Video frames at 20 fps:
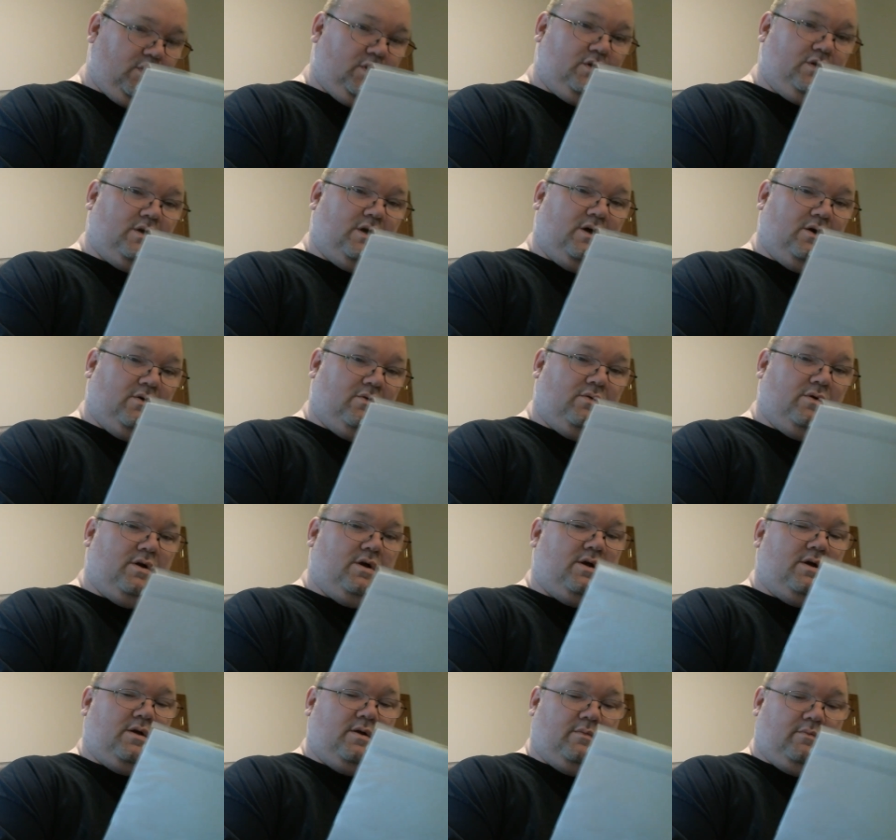So,
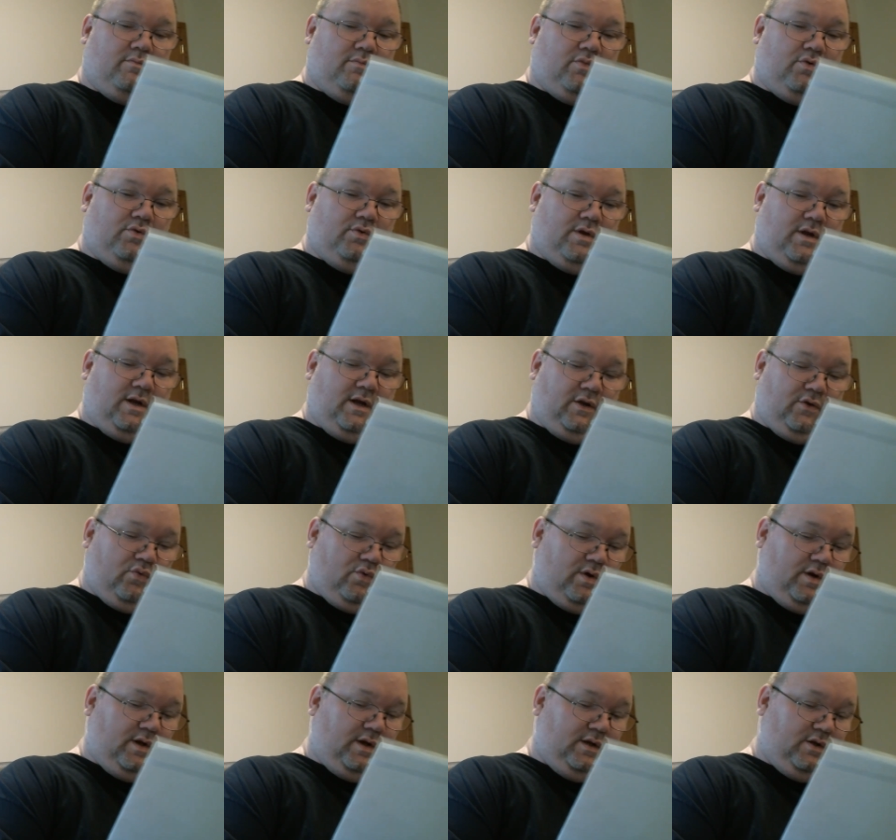Moon Knight
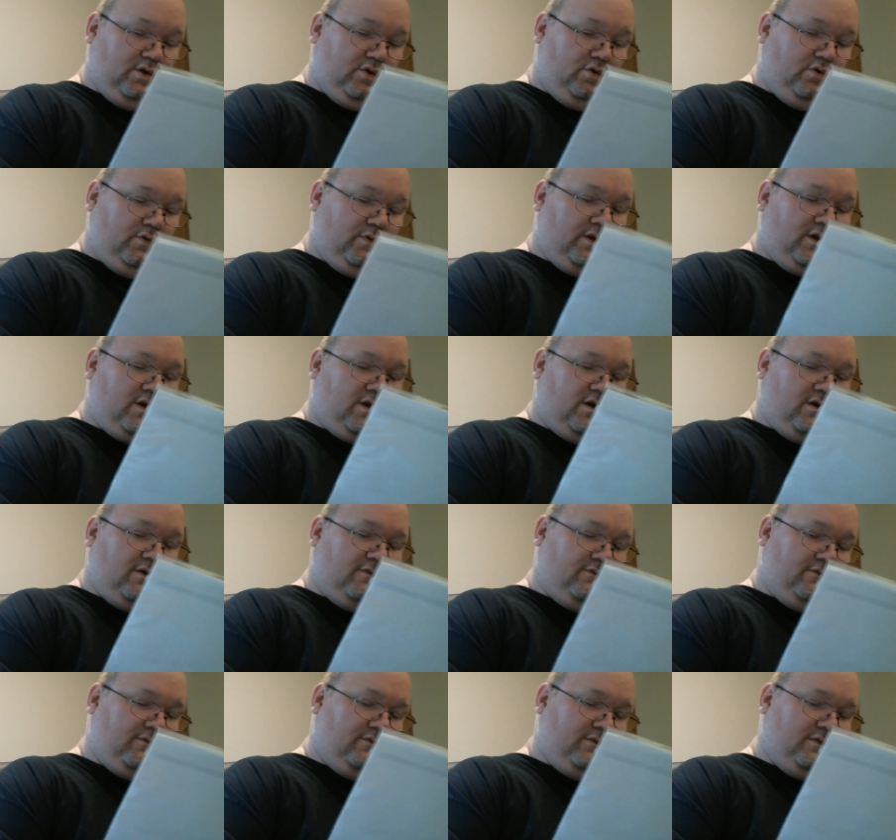22, the
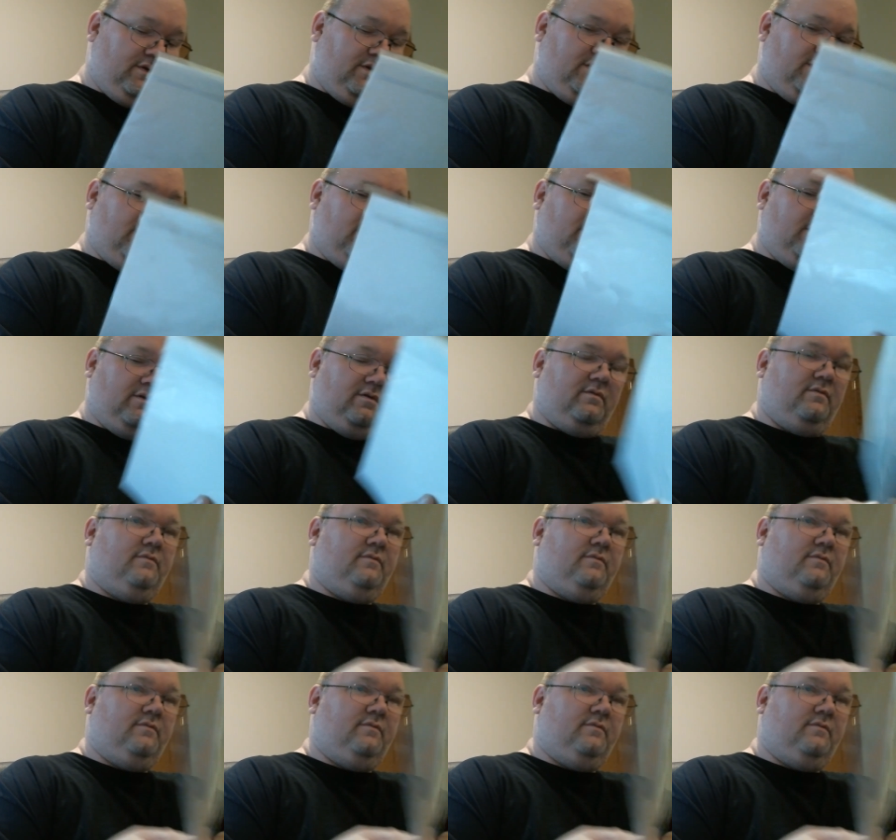cover, the